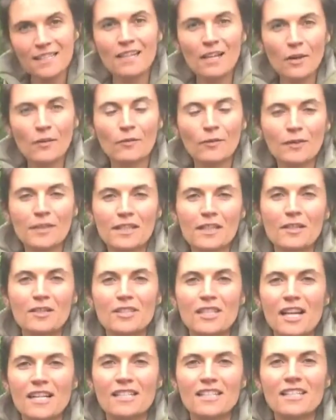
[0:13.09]
Hopefully those
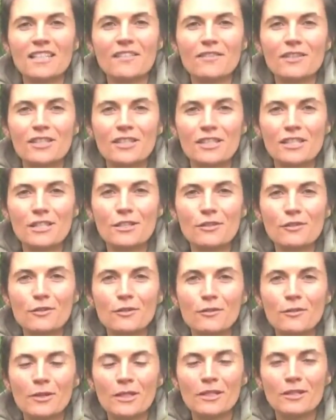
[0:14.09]
got delivered to
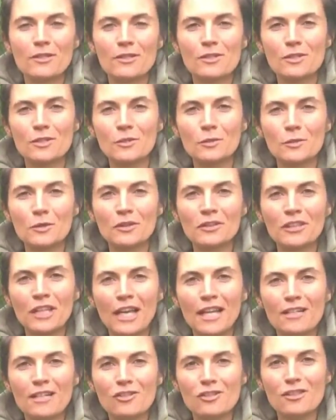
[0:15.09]
you with your school
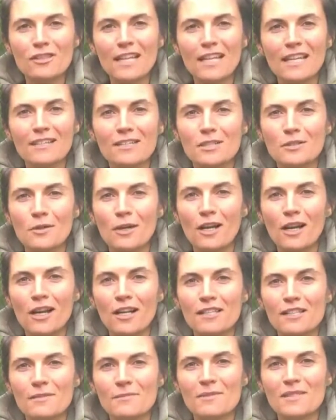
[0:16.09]
lunch, thanks to our
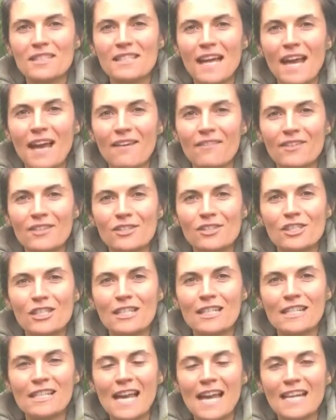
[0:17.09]
awesome staff at
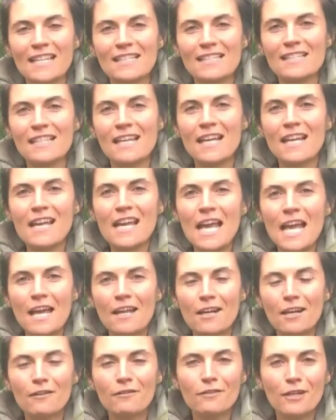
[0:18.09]
GES
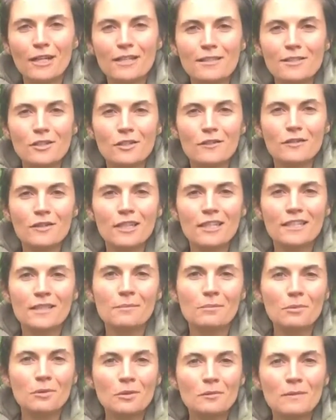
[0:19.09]
and our friends over at the
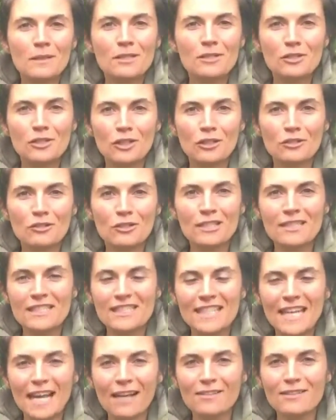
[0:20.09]
Plumas
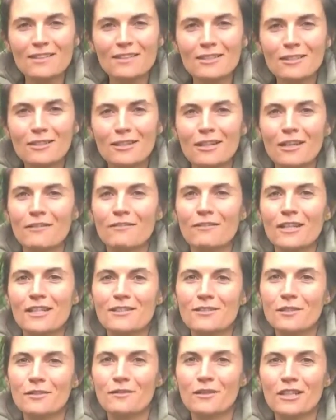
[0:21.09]
Children's Council and our
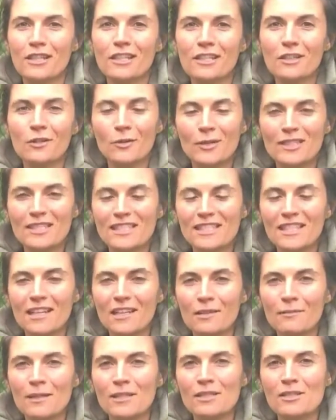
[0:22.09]
friends over at Counsil
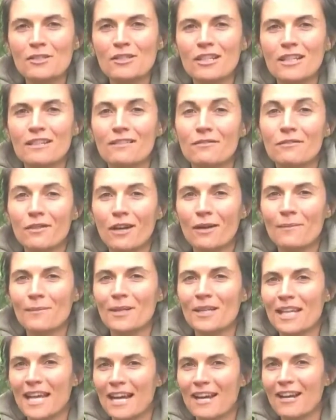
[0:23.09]
Elementary and
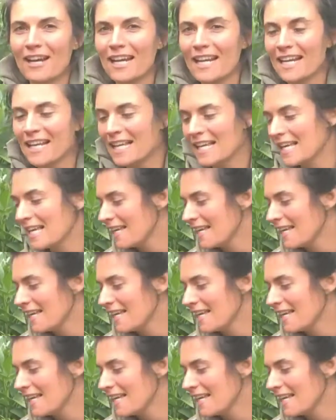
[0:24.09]
Farmer Carey.